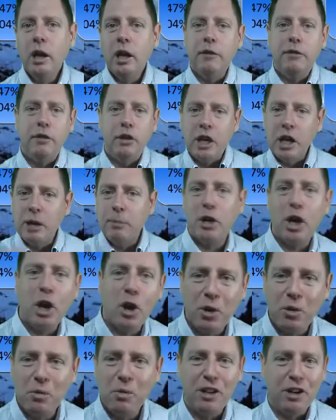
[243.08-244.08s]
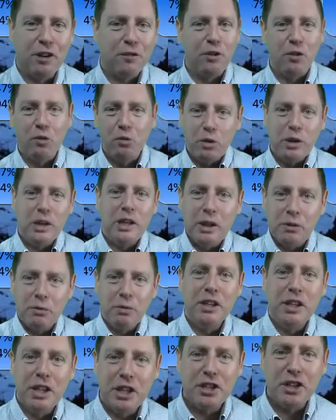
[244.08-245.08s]
If you keep going with it, if you're really
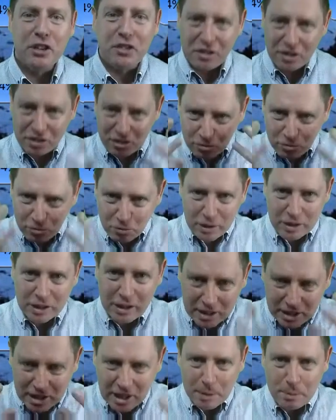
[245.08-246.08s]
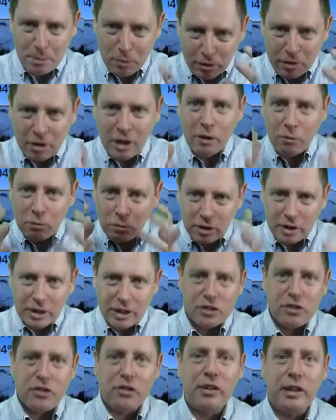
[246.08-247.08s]
religious and you really keep on
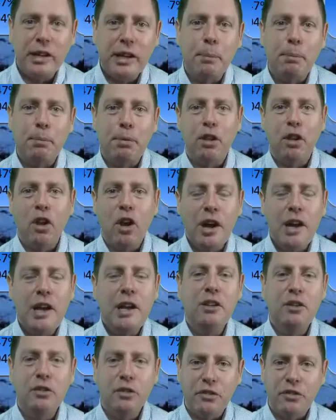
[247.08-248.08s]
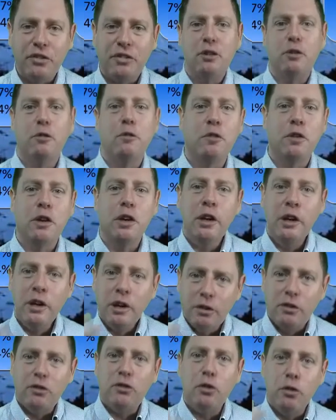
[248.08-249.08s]
religiously applying yourself
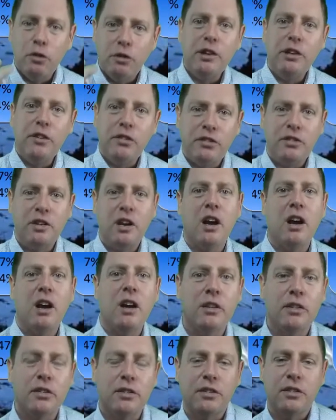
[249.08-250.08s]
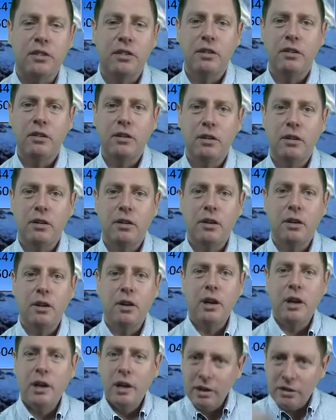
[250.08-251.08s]
to this task,
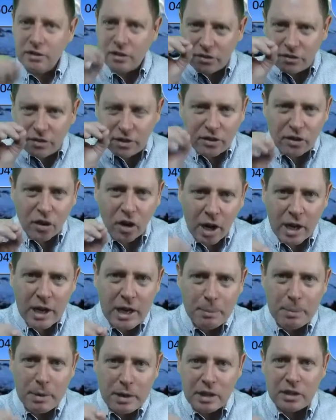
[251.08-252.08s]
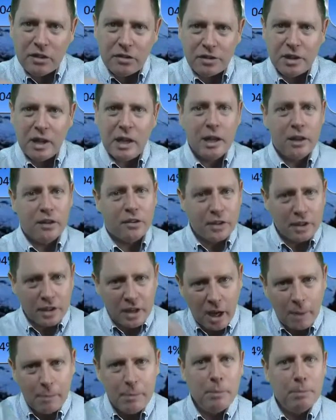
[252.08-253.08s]
just a tiny bit each day, it's the
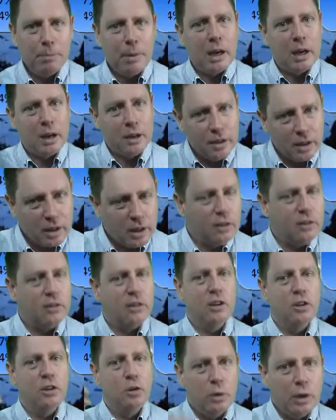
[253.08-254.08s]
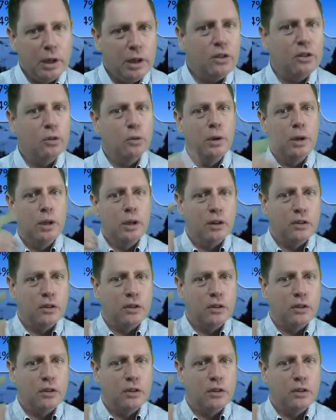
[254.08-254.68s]
coming back and the continually doing it.